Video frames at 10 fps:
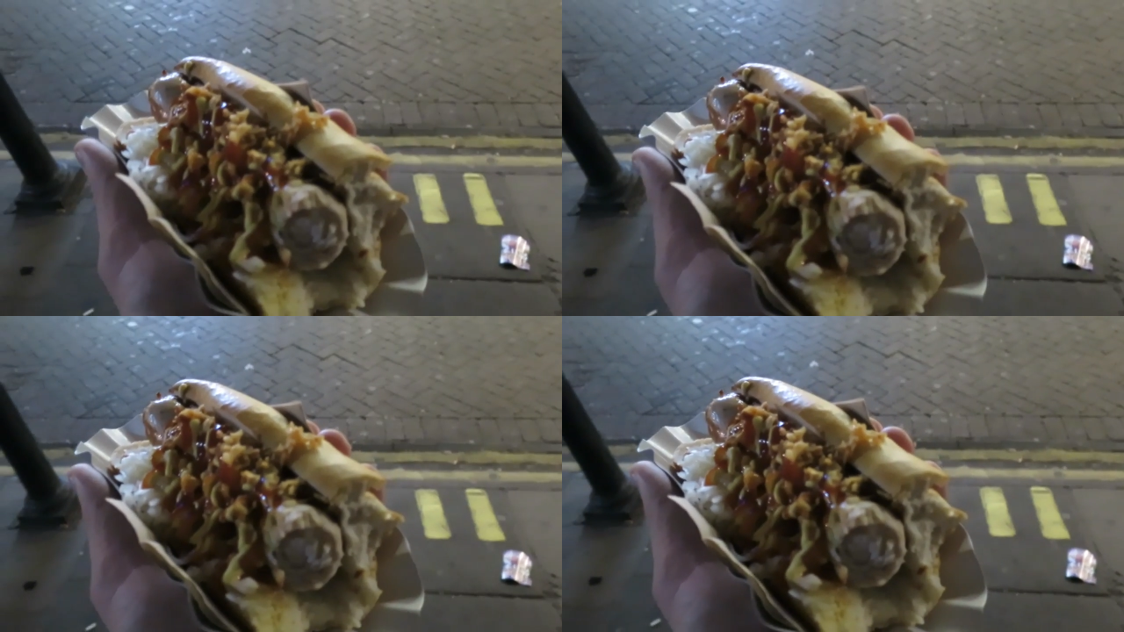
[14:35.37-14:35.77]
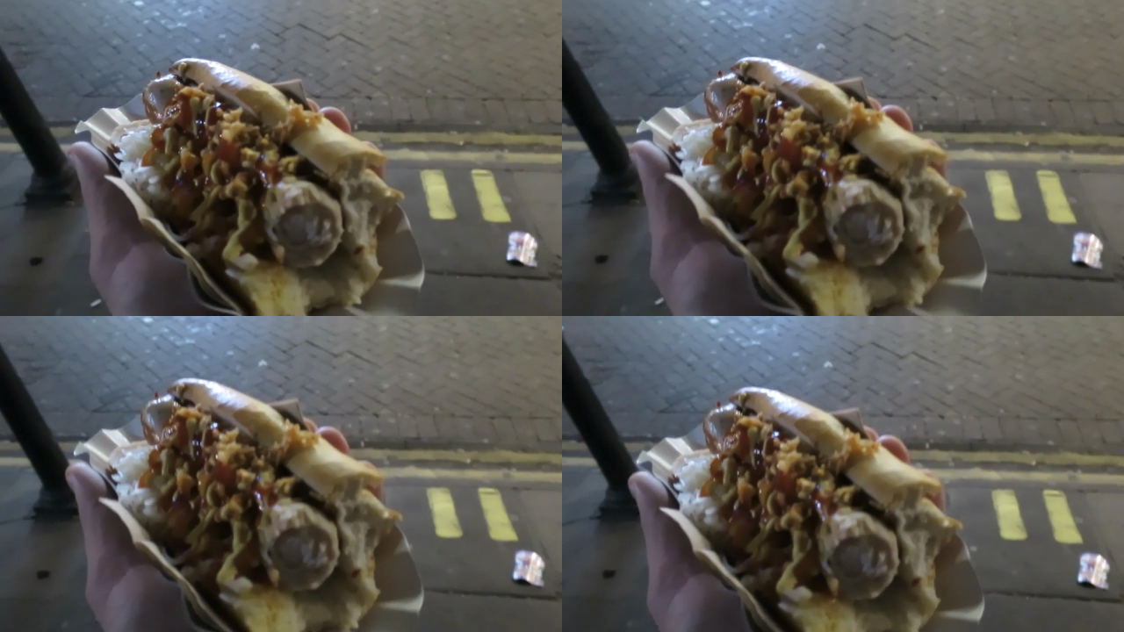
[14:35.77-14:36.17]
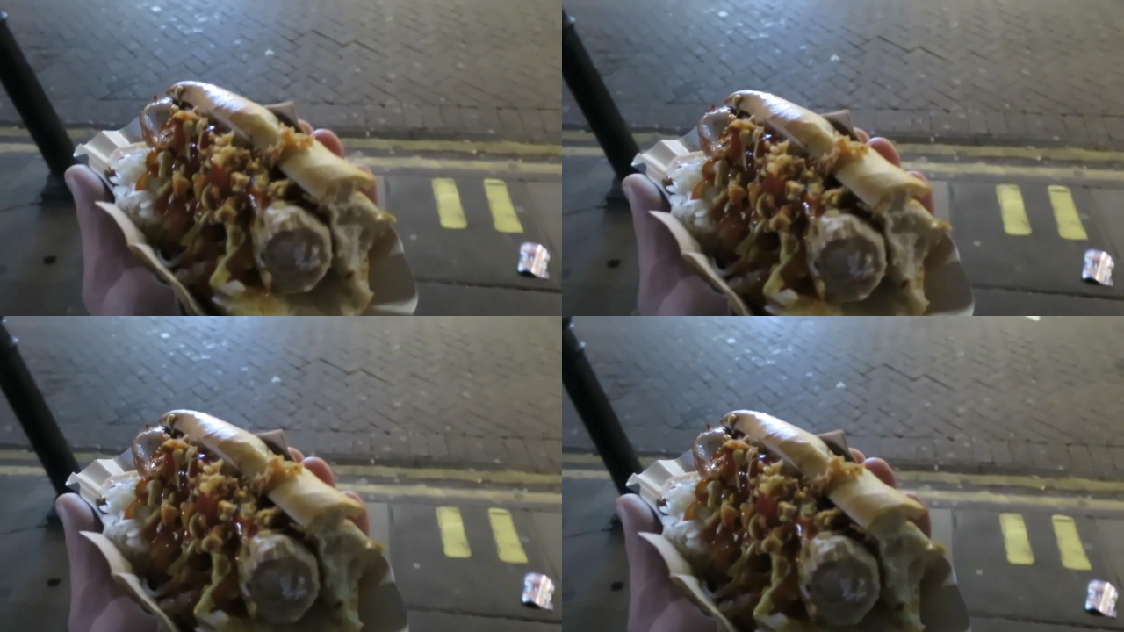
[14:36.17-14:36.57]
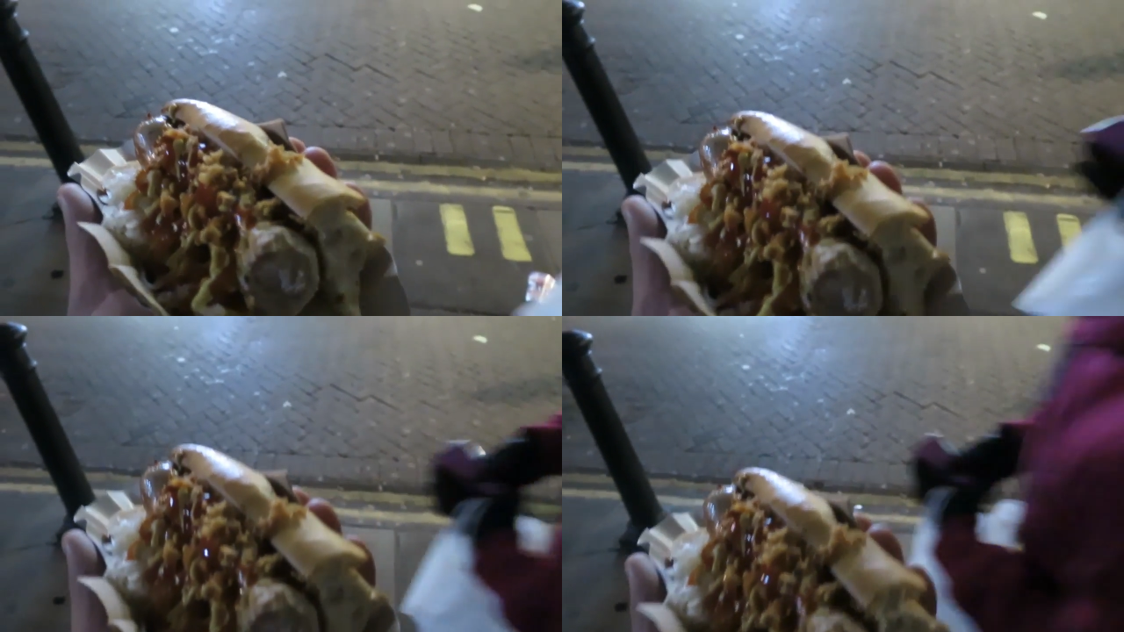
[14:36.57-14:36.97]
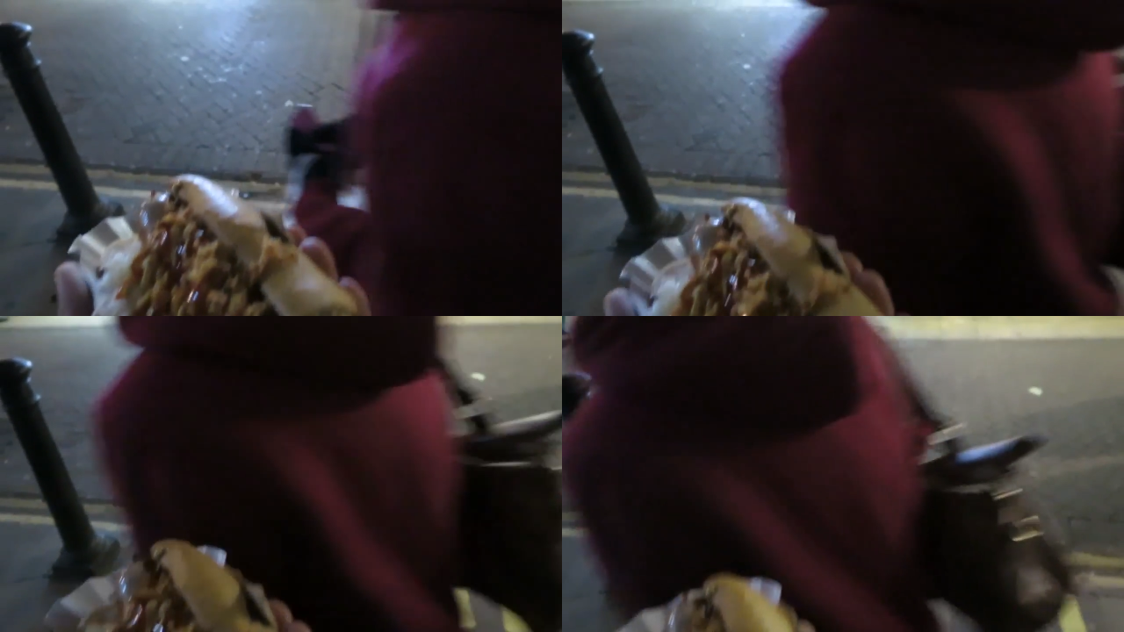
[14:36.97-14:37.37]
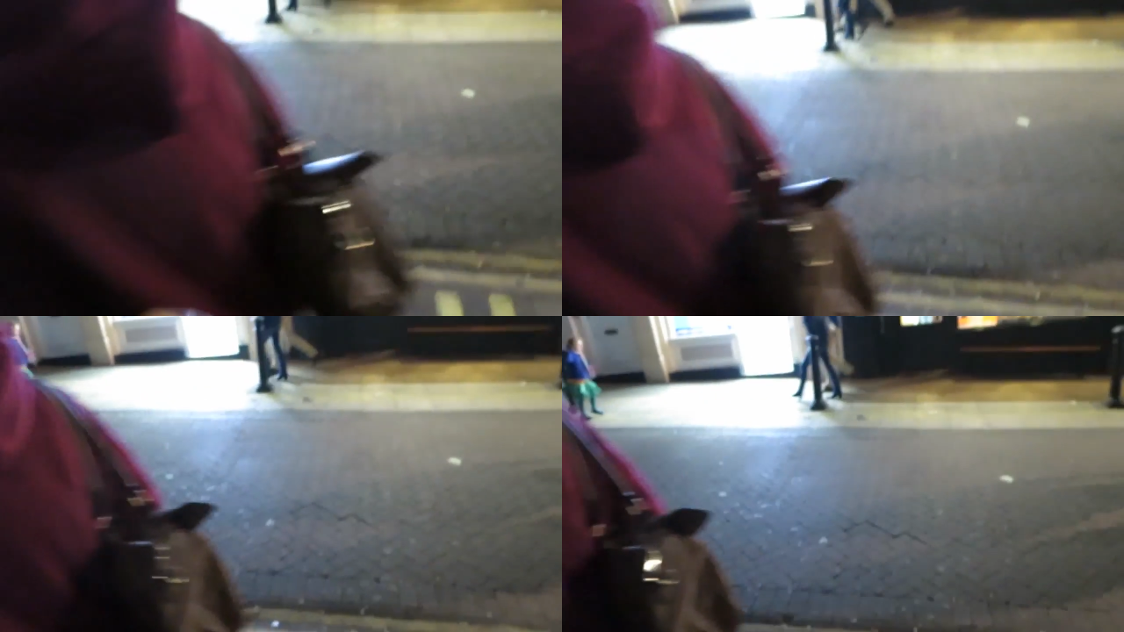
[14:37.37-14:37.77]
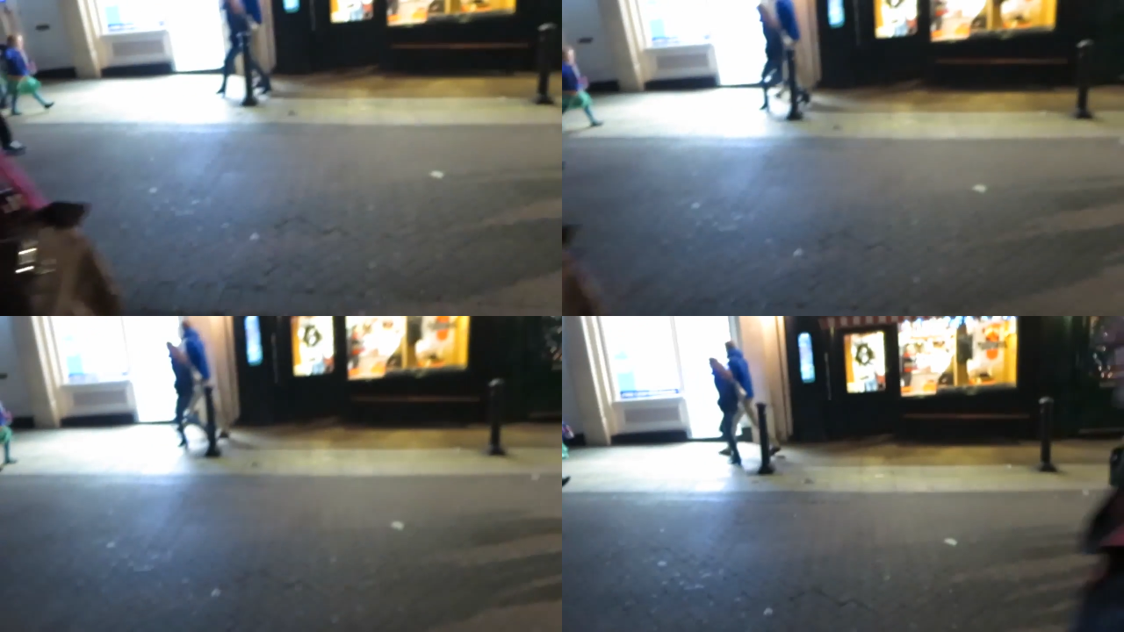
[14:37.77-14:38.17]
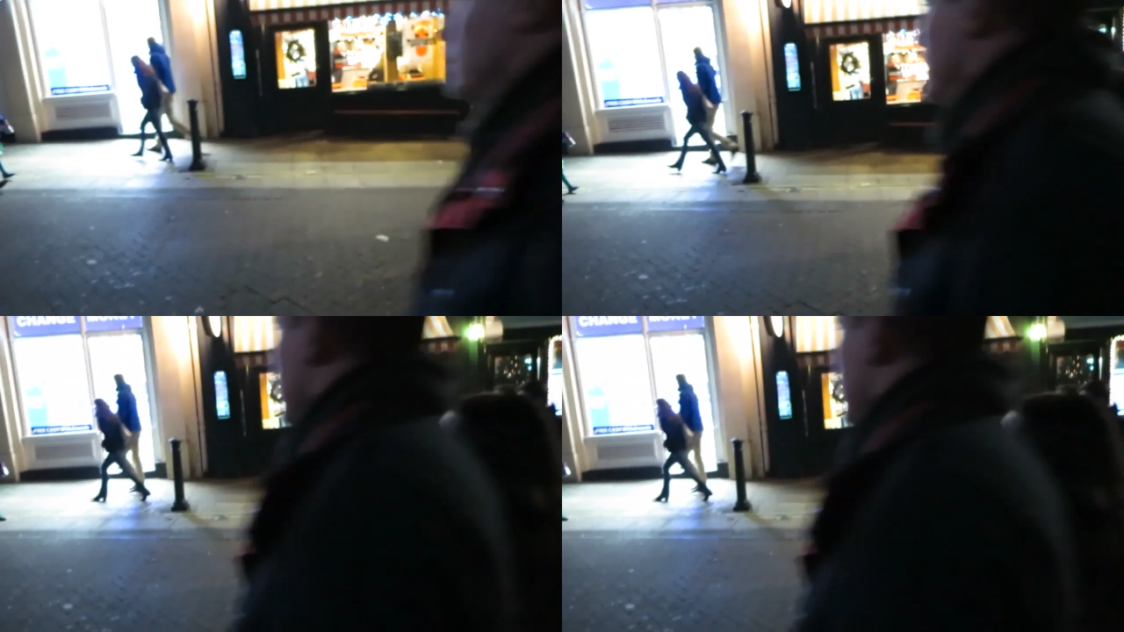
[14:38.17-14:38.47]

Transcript: (no speaker visible)